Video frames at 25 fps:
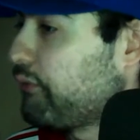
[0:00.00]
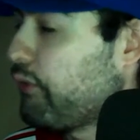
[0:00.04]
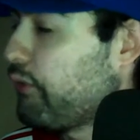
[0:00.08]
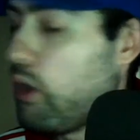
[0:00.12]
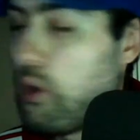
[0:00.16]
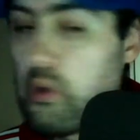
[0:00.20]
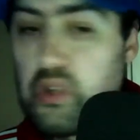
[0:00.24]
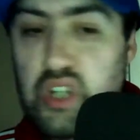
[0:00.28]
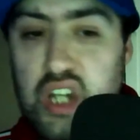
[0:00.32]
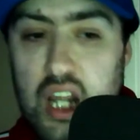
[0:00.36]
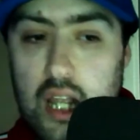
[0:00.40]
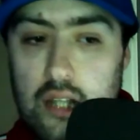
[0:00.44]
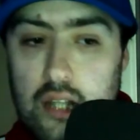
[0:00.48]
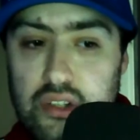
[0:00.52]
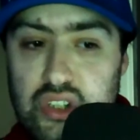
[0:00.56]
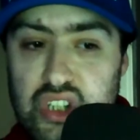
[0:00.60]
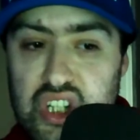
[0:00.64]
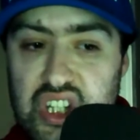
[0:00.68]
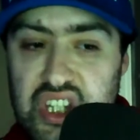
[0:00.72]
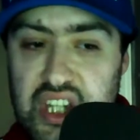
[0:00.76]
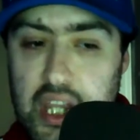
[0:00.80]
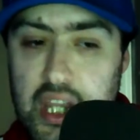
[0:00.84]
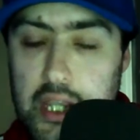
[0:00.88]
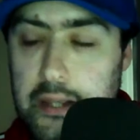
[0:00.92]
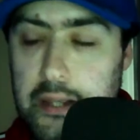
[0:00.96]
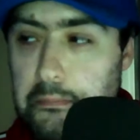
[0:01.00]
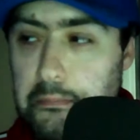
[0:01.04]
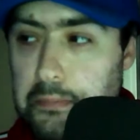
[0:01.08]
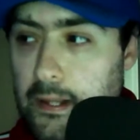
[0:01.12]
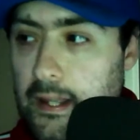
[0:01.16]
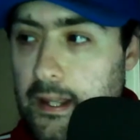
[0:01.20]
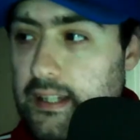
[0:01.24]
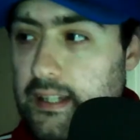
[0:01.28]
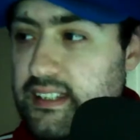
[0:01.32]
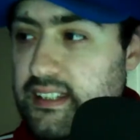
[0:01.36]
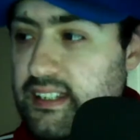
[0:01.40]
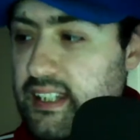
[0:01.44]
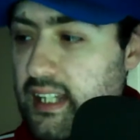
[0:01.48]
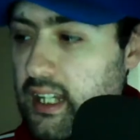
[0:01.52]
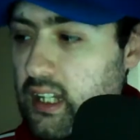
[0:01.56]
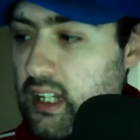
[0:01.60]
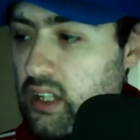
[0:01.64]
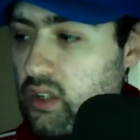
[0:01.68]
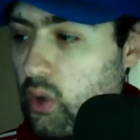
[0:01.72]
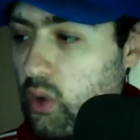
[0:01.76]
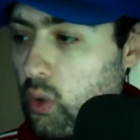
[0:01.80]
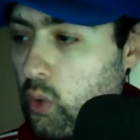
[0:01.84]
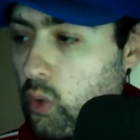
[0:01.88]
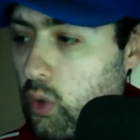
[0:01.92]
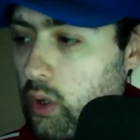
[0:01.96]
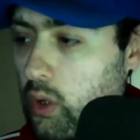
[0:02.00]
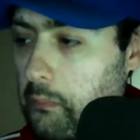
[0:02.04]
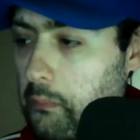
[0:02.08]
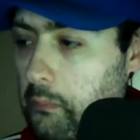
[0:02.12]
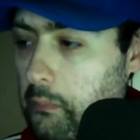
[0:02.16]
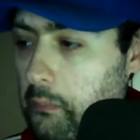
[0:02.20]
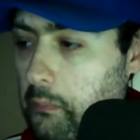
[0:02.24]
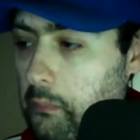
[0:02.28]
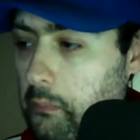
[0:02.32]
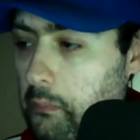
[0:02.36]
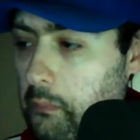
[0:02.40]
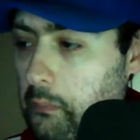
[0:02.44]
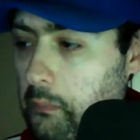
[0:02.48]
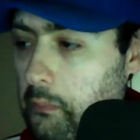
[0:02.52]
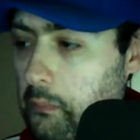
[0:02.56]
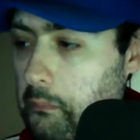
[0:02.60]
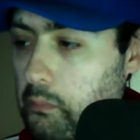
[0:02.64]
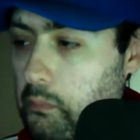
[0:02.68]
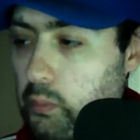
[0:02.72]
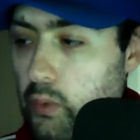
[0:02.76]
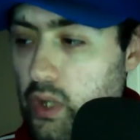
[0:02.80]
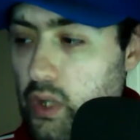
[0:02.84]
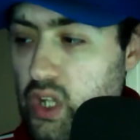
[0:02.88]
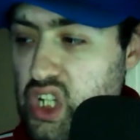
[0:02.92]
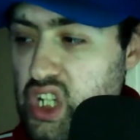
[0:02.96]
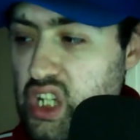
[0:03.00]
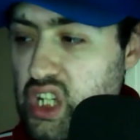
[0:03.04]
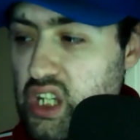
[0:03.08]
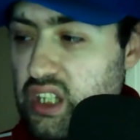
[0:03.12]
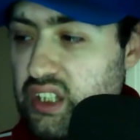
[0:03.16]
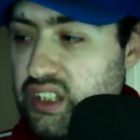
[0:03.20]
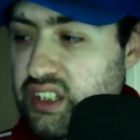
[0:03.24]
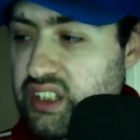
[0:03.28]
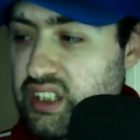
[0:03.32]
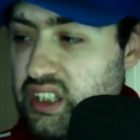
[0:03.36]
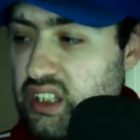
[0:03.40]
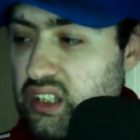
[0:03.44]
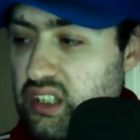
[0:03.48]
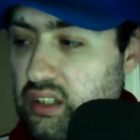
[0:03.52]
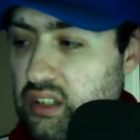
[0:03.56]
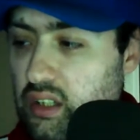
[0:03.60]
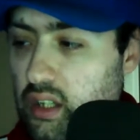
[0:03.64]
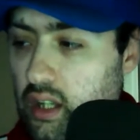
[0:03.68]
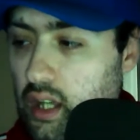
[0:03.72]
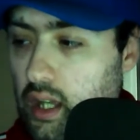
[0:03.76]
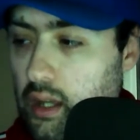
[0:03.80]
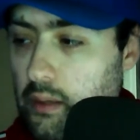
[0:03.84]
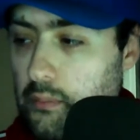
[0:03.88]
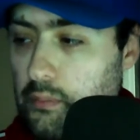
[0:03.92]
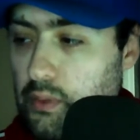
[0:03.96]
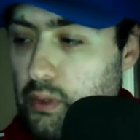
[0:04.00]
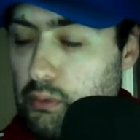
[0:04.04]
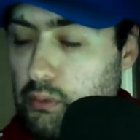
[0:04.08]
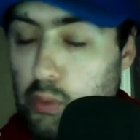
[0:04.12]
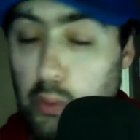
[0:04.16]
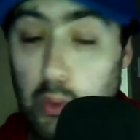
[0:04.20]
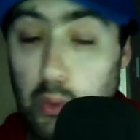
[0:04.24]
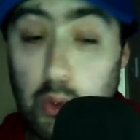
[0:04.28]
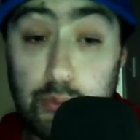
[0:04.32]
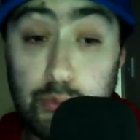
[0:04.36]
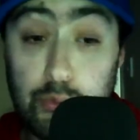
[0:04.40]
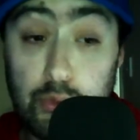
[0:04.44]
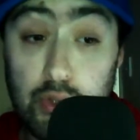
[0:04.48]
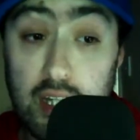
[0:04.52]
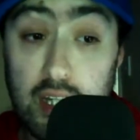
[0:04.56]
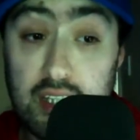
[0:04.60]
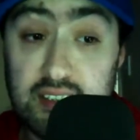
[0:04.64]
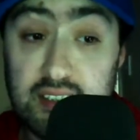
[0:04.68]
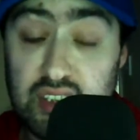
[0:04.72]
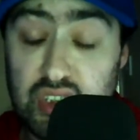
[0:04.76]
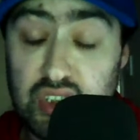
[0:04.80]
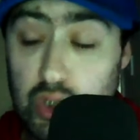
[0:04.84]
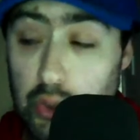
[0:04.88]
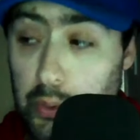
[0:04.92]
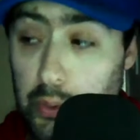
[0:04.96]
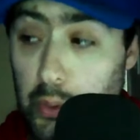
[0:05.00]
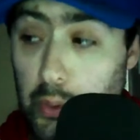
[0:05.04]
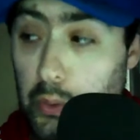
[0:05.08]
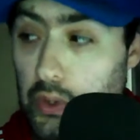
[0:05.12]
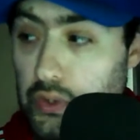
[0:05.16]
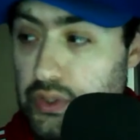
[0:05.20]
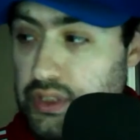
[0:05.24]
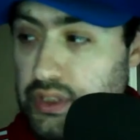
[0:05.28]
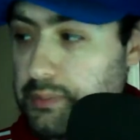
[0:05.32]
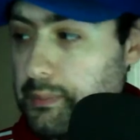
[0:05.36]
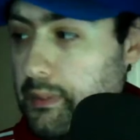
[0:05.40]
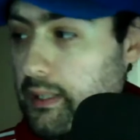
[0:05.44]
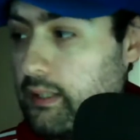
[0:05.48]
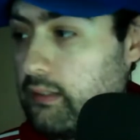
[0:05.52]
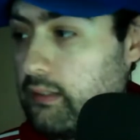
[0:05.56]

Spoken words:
the photo challenge is taking place in autumn, which is the reward for that is a Super Wheel Spin.